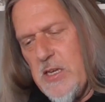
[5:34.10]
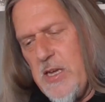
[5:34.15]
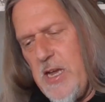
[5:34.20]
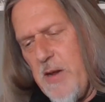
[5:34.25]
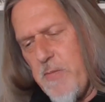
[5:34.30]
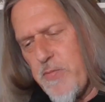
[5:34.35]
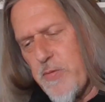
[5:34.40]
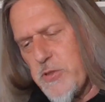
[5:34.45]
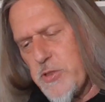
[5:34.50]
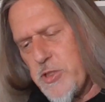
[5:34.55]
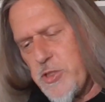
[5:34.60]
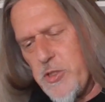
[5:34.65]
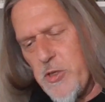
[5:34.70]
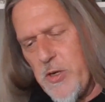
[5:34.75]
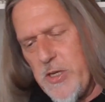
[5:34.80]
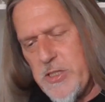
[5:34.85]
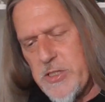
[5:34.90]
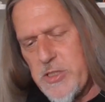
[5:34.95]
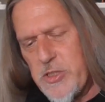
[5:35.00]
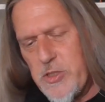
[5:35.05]
Emperor's
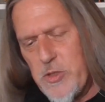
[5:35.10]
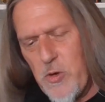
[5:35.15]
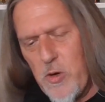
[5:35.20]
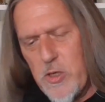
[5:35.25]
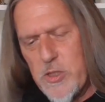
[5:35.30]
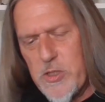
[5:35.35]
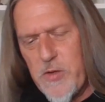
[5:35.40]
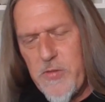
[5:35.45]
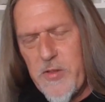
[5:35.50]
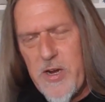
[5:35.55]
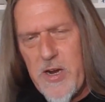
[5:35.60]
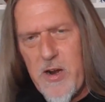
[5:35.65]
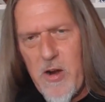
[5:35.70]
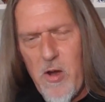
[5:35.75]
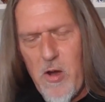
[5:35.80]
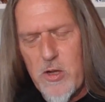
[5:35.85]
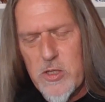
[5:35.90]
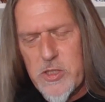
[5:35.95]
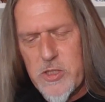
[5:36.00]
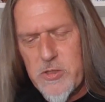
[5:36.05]
Choice George over there
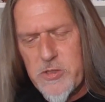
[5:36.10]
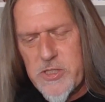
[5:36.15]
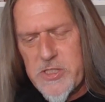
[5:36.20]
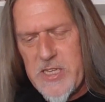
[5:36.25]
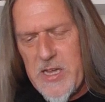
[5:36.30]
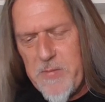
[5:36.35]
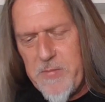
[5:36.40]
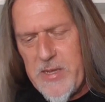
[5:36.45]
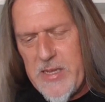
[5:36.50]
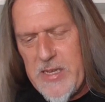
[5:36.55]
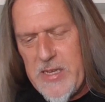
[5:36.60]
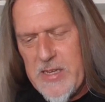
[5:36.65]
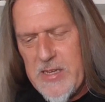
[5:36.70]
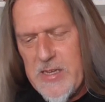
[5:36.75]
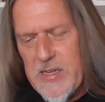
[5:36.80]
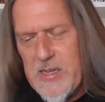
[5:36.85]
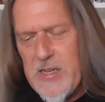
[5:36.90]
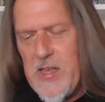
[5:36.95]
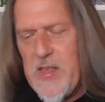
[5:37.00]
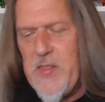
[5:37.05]
also sent me
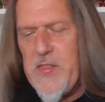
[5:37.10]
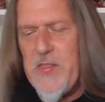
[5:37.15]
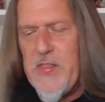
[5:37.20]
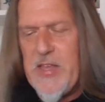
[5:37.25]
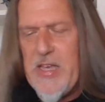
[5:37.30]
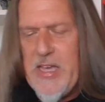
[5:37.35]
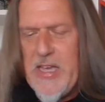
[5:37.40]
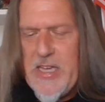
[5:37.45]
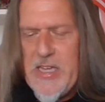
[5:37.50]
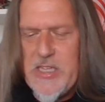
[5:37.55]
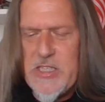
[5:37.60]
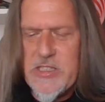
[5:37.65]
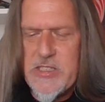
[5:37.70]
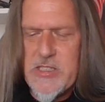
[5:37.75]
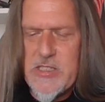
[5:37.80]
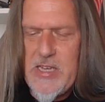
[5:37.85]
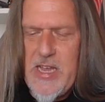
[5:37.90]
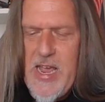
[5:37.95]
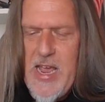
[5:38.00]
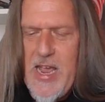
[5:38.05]

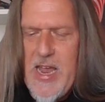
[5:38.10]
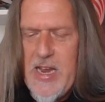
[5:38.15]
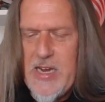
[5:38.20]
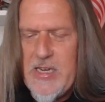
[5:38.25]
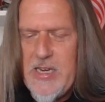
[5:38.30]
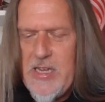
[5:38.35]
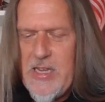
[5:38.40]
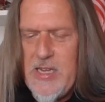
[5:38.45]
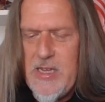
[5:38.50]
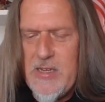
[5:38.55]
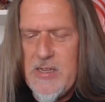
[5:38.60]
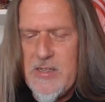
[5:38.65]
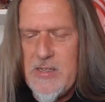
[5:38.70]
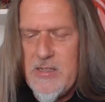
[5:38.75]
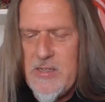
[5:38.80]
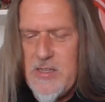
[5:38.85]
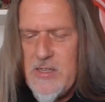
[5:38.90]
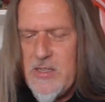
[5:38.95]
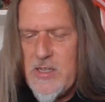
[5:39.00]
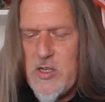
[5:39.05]
these handy,
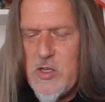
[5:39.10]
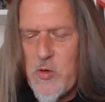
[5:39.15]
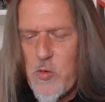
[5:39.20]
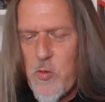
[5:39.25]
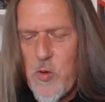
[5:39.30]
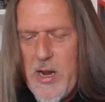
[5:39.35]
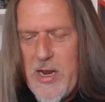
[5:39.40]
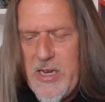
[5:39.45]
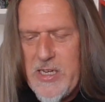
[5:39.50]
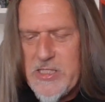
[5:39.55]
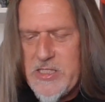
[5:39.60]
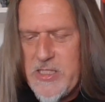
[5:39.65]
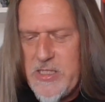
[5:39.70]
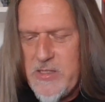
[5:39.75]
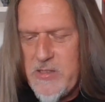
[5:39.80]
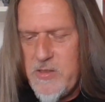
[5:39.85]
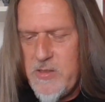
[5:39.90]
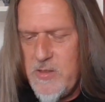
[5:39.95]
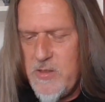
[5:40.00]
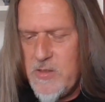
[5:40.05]

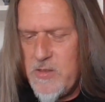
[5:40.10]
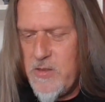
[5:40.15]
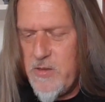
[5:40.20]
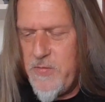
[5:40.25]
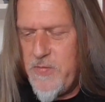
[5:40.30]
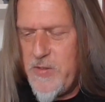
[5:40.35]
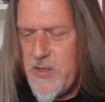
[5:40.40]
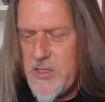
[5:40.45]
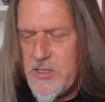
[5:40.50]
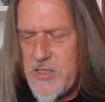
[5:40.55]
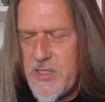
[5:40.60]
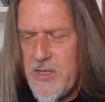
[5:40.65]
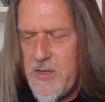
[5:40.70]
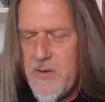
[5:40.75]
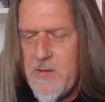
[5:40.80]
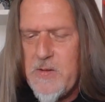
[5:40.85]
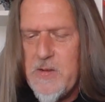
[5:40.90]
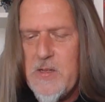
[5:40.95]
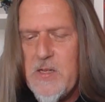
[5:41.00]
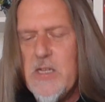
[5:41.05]
crazy, little fuzz
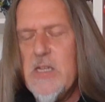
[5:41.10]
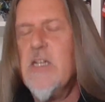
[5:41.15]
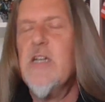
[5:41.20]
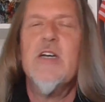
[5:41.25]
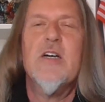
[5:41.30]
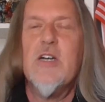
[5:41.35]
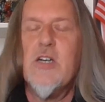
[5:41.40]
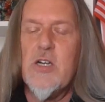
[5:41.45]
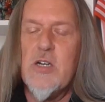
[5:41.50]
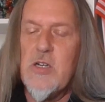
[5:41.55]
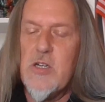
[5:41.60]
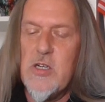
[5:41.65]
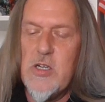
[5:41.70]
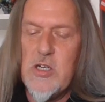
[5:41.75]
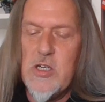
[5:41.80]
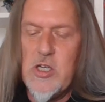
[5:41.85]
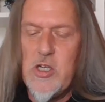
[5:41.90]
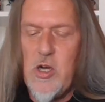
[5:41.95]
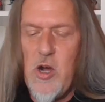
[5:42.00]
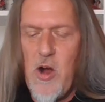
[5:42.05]
there,
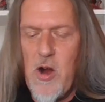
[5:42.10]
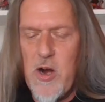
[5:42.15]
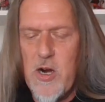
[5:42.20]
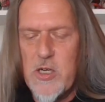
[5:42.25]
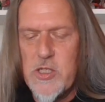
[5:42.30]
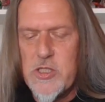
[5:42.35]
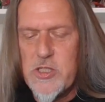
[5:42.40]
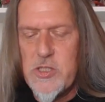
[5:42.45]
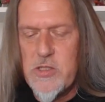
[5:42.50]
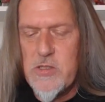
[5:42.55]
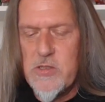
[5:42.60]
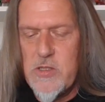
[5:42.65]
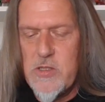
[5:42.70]
cards